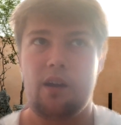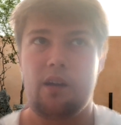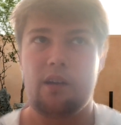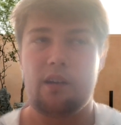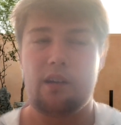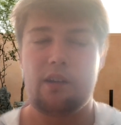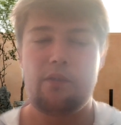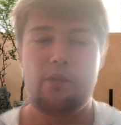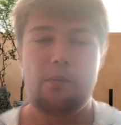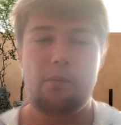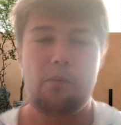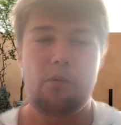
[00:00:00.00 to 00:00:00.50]

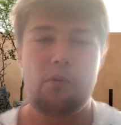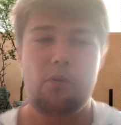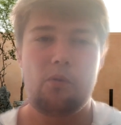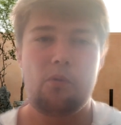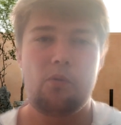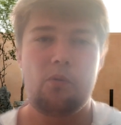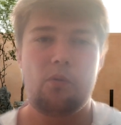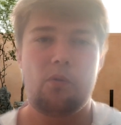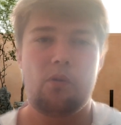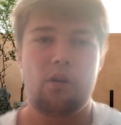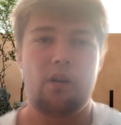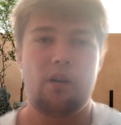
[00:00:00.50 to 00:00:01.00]

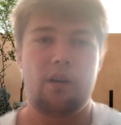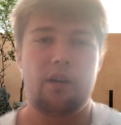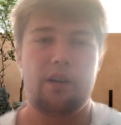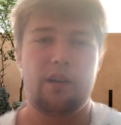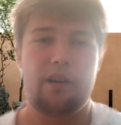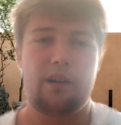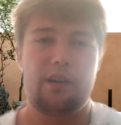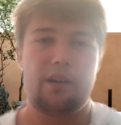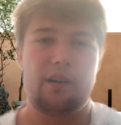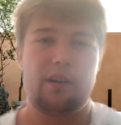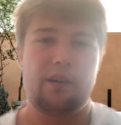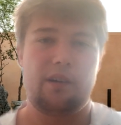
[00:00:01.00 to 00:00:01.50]
Liverpool,
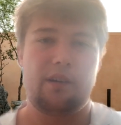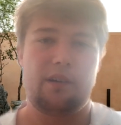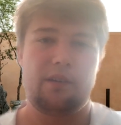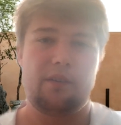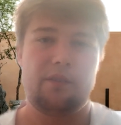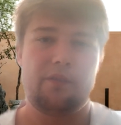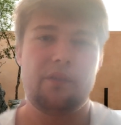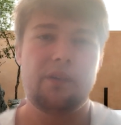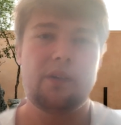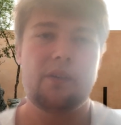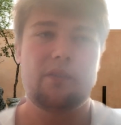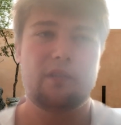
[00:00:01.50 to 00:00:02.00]
I
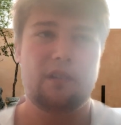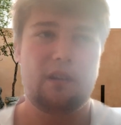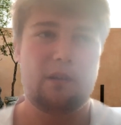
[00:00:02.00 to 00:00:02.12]
think